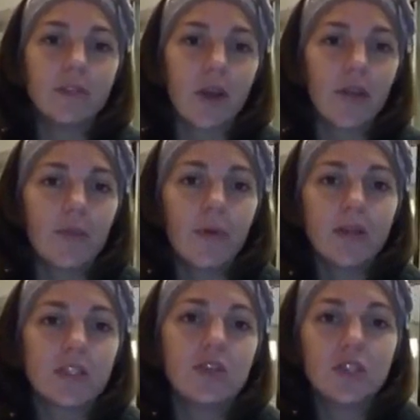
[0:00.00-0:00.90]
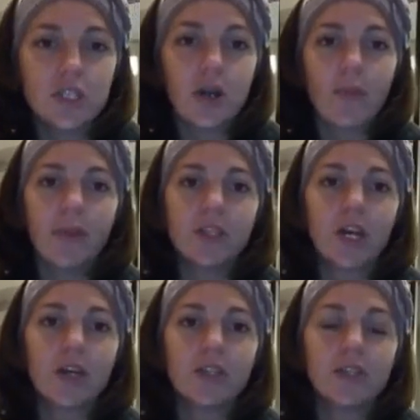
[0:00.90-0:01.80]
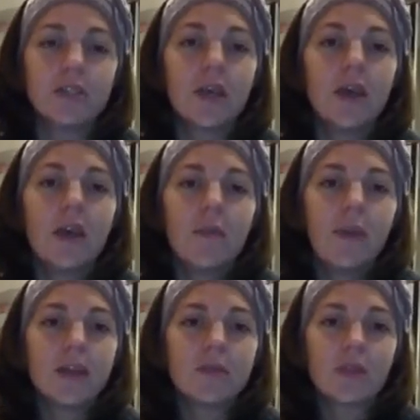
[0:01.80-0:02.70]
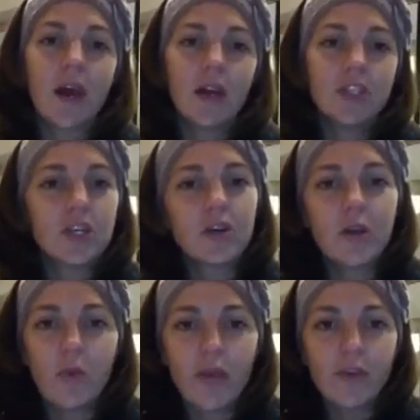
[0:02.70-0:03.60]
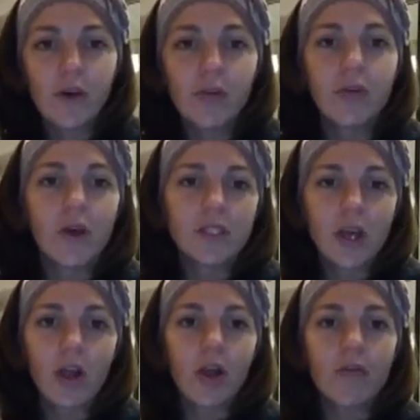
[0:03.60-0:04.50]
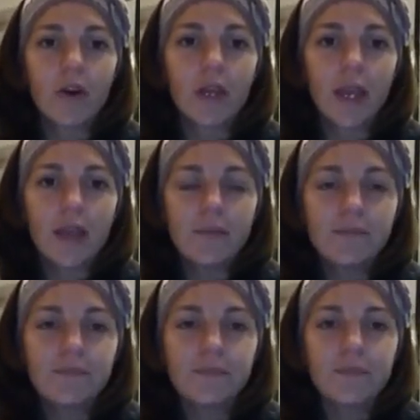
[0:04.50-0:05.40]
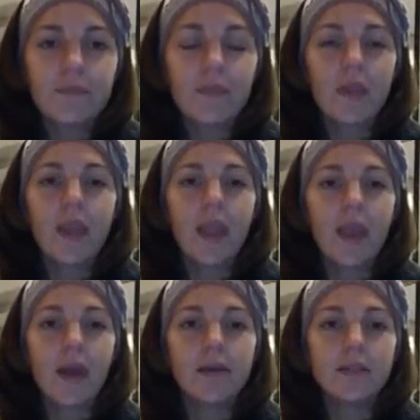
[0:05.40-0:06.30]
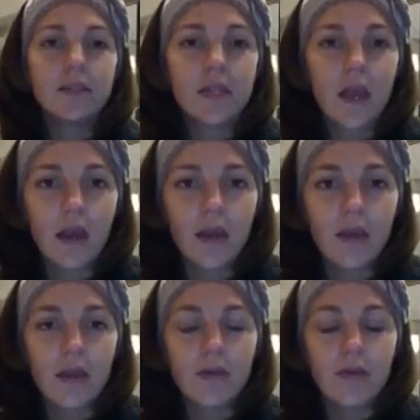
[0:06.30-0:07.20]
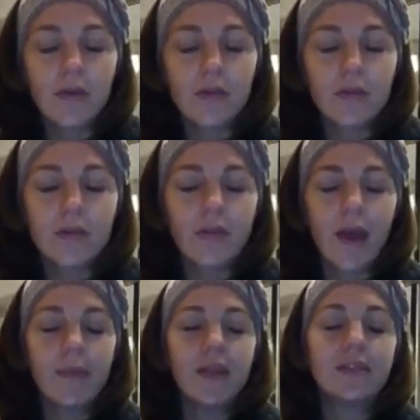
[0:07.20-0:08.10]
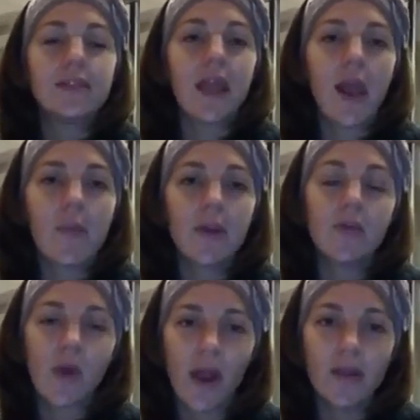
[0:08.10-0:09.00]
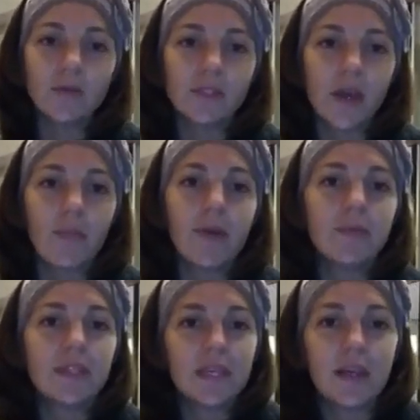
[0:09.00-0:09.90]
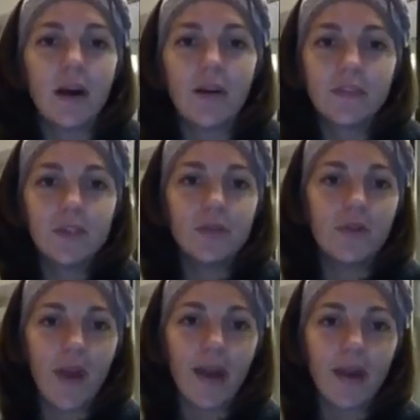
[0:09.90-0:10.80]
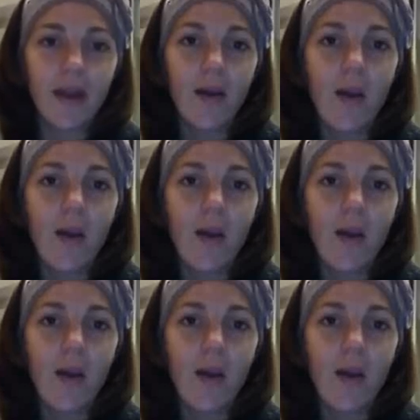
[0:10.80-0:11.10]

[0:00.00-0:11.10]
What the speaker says: the prosecution dropping the charges. Because with the hung jury, we have to go through this all over again. And that means that Ammon and Ryan will not be able to get off to Nevada